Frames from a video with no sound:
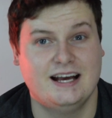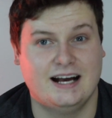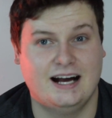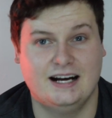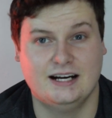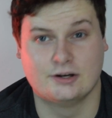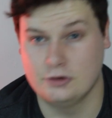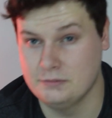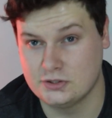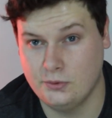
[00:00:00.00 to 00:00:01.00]

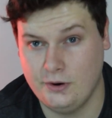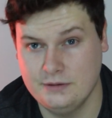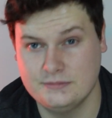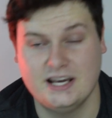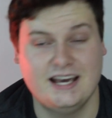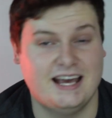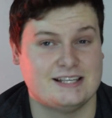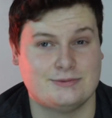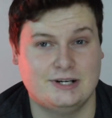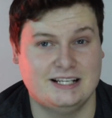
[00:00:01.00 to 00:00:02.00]
crematoriums
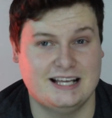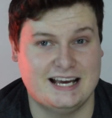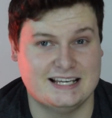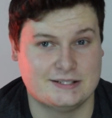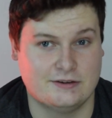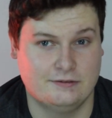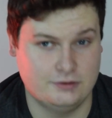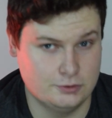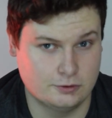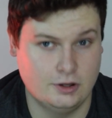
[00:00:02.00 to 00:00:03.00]
as well as
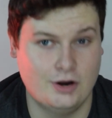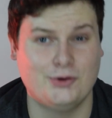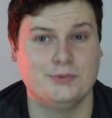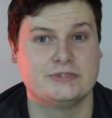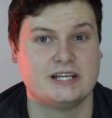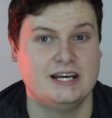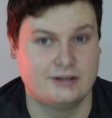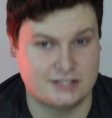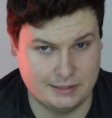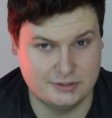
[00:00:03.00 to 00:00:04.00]
funeral homes,
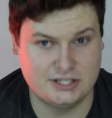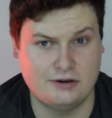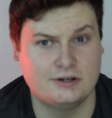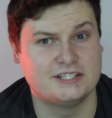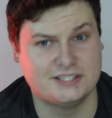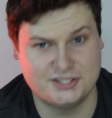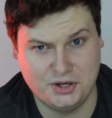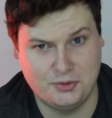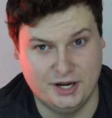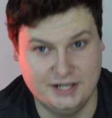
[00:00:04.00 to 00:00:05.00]
cemeteries, and
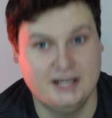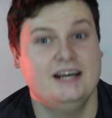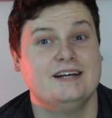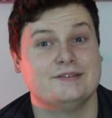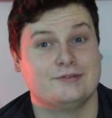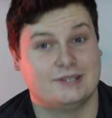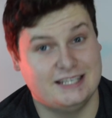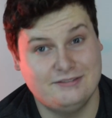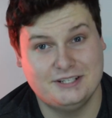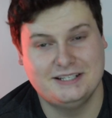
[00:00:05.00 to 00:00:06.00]
so on.
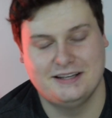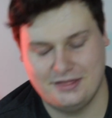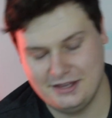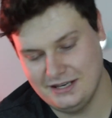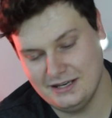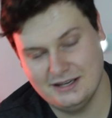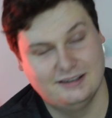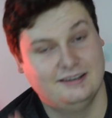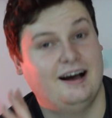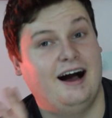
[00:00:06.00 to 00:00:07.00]
Given the
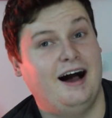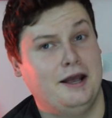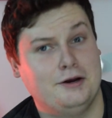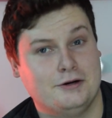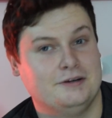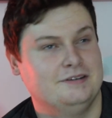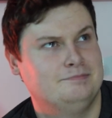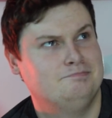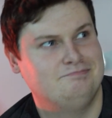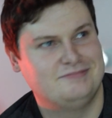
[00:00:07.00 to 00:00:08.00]
higher
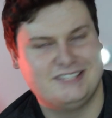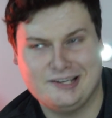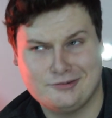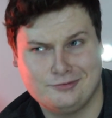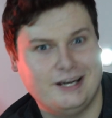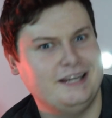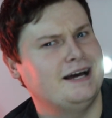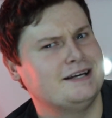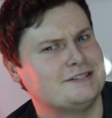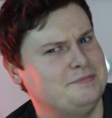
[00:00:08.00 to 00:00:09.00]
death rate,
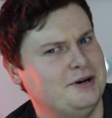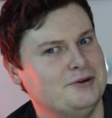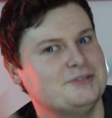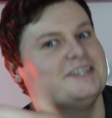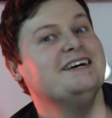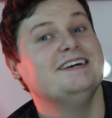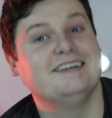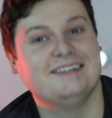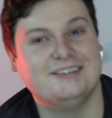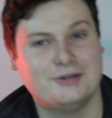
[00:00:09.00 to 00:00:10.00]
I suppose,
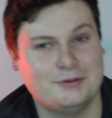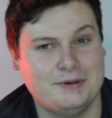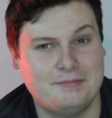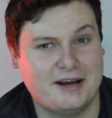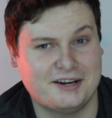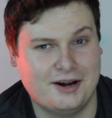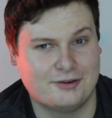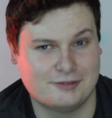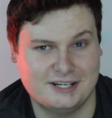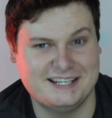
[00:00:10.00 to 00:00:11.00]
you could be betting on
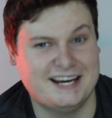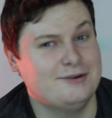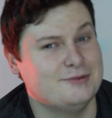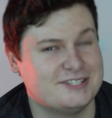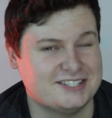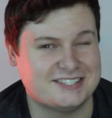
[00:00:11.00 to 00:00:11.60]
right now, which